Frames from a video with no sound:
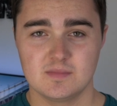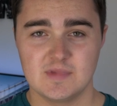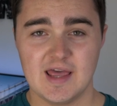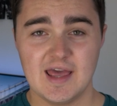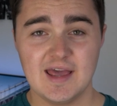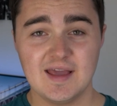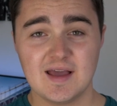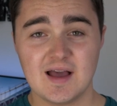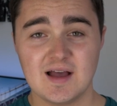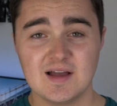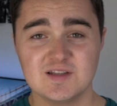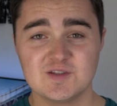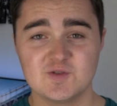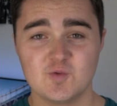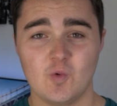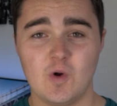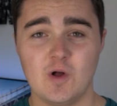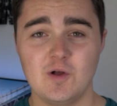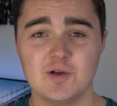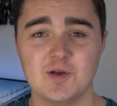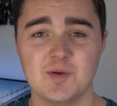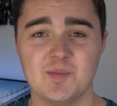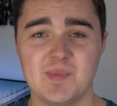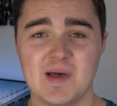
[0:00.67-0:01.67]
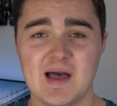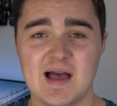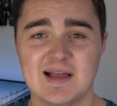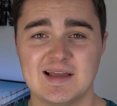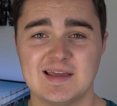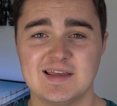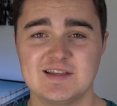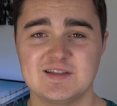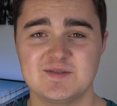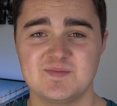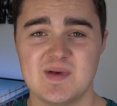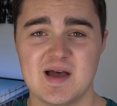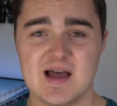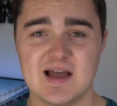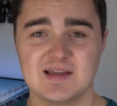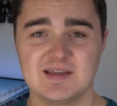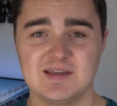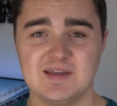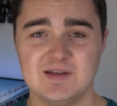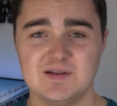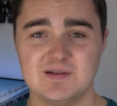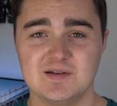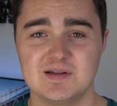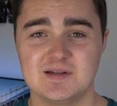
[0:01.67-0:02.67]
Hey guys, welcome back, it's Matt
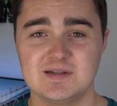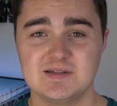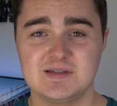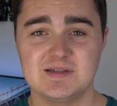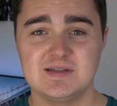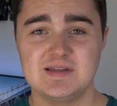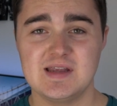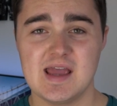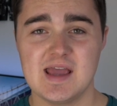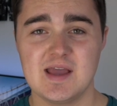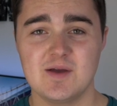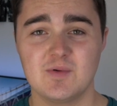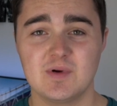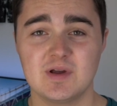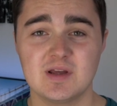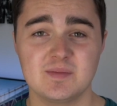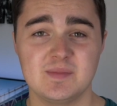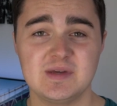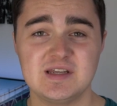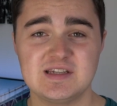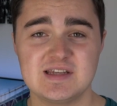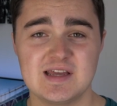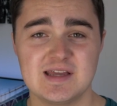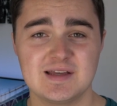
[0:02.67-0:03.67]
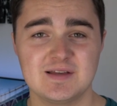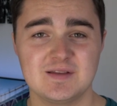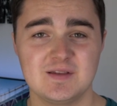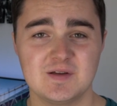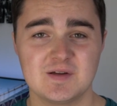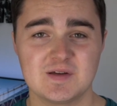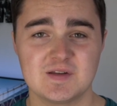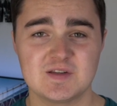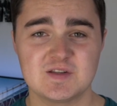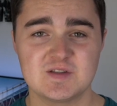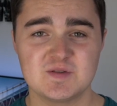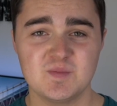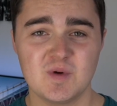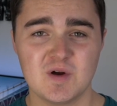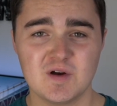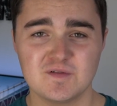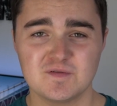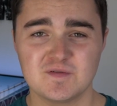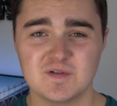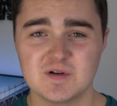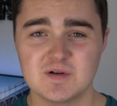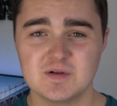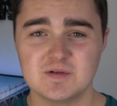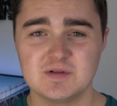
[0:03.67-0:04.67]
here, and today we're going to be taking a look at a
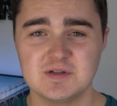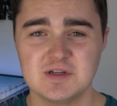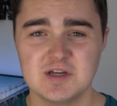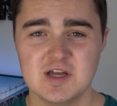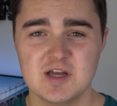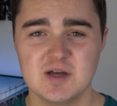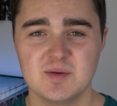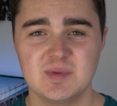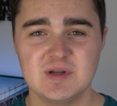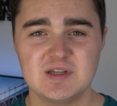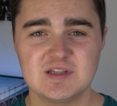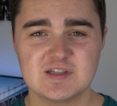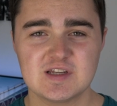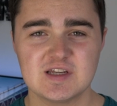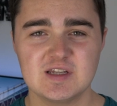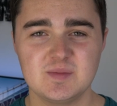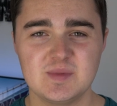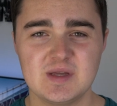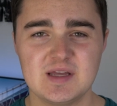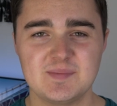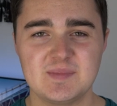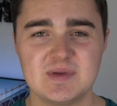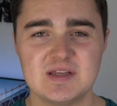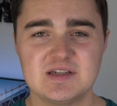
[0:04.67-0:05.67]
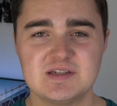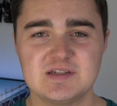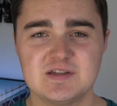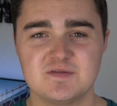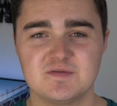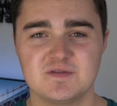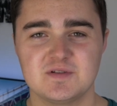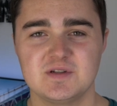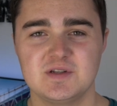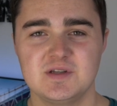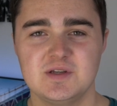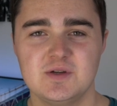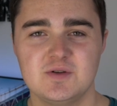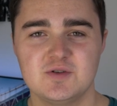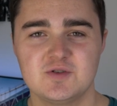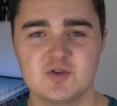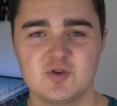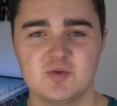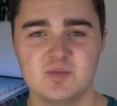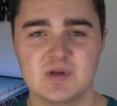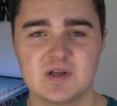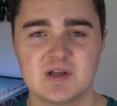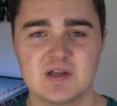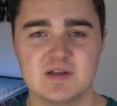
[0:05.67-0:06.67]
smartphone, but it's going to be a bit different to
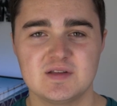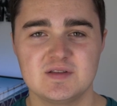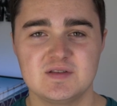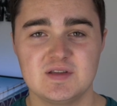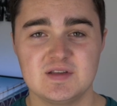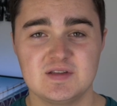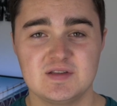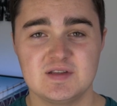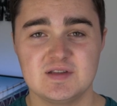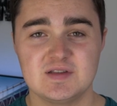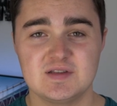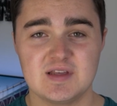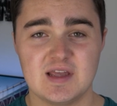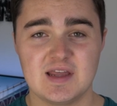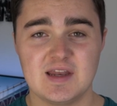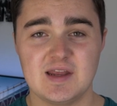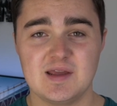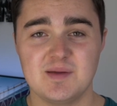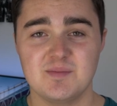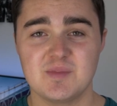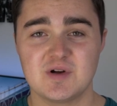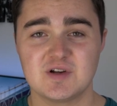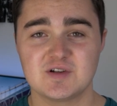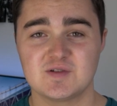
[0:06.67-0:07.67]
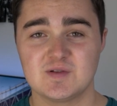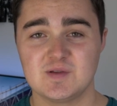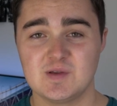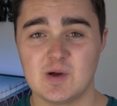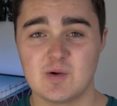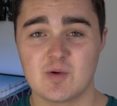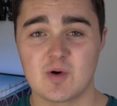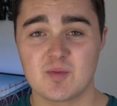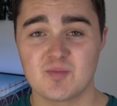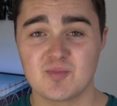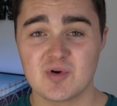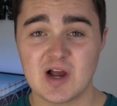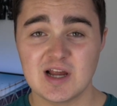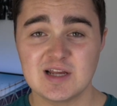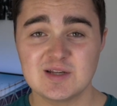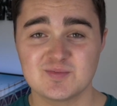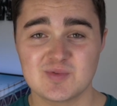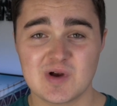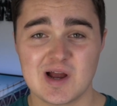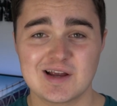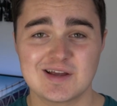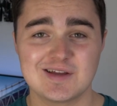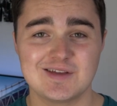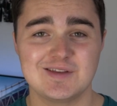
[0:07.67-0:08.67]
usual because this is in a much lower price
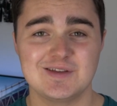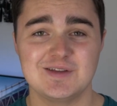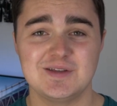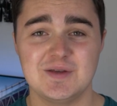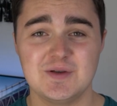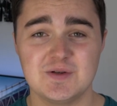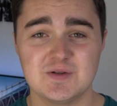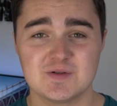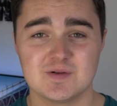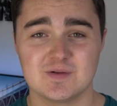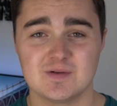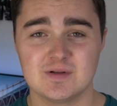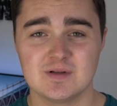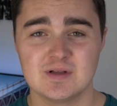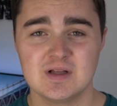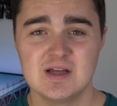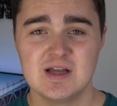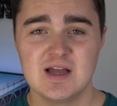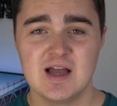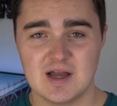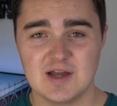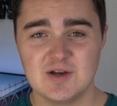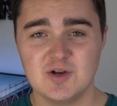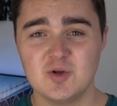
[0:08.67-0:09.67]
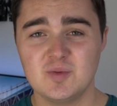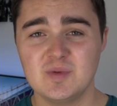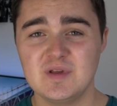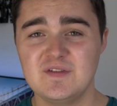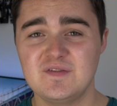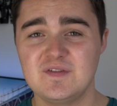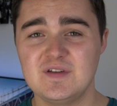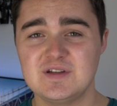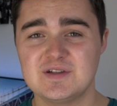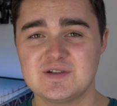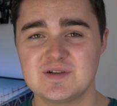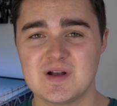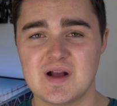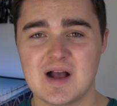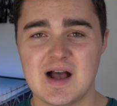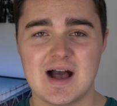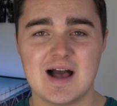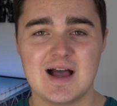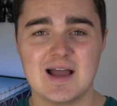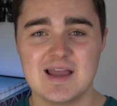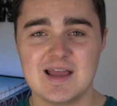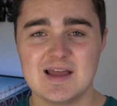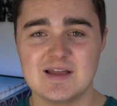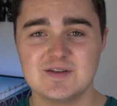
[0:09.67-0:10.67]
bracket than usual. I normally feature
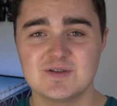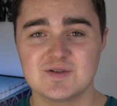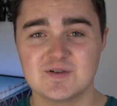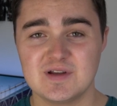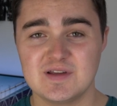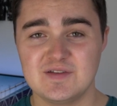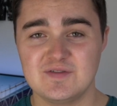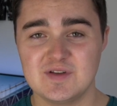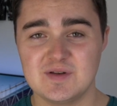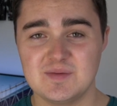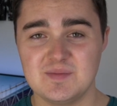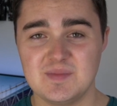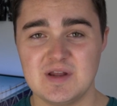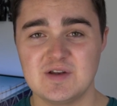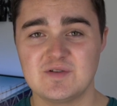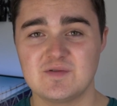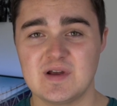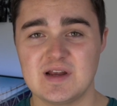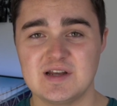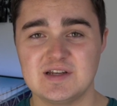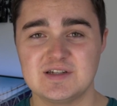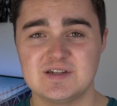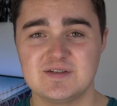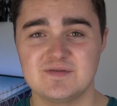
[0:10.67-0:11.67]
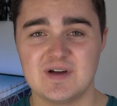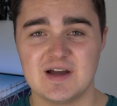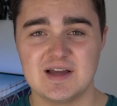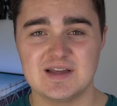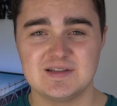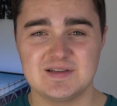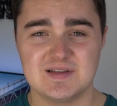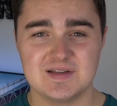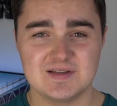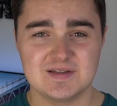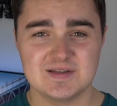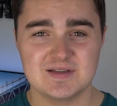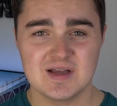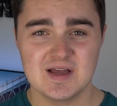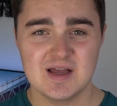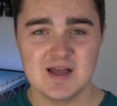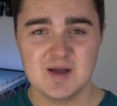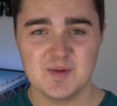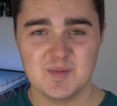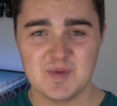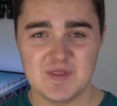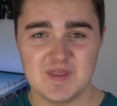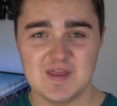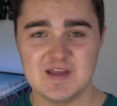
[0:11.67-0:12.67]
high-end or even mid-range devices,
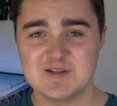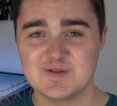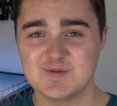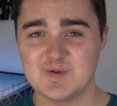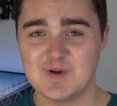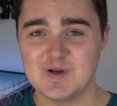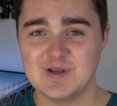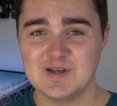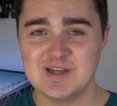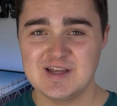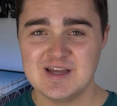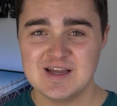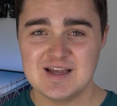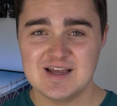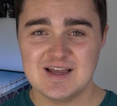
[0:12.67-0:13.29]
but this one